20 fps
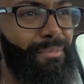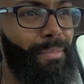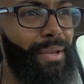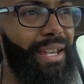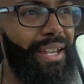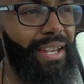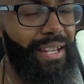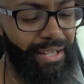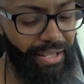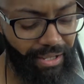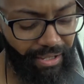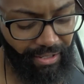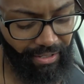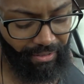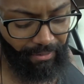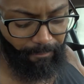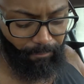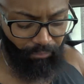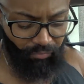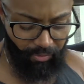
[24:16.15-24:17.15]
man.
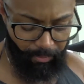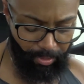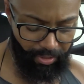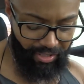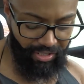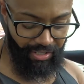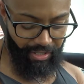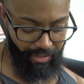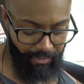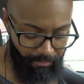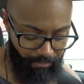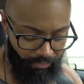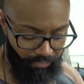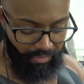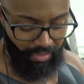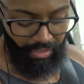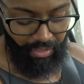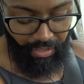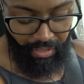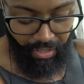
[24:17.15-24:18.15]
But yeah,
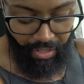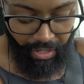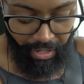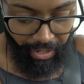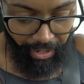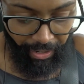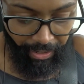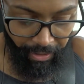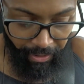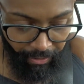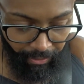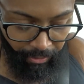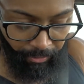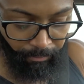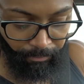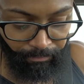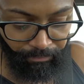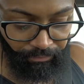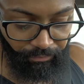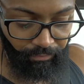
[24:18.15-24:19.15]
I,
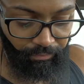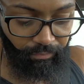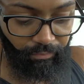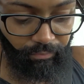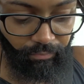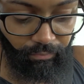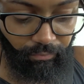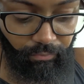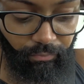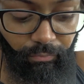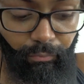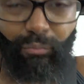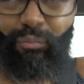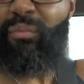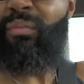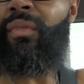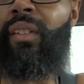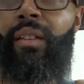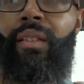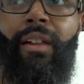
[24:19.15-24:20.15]
um,
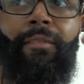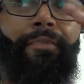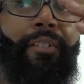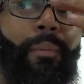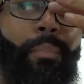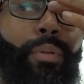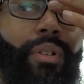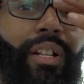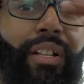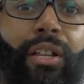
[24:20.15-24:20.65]
that felt pretty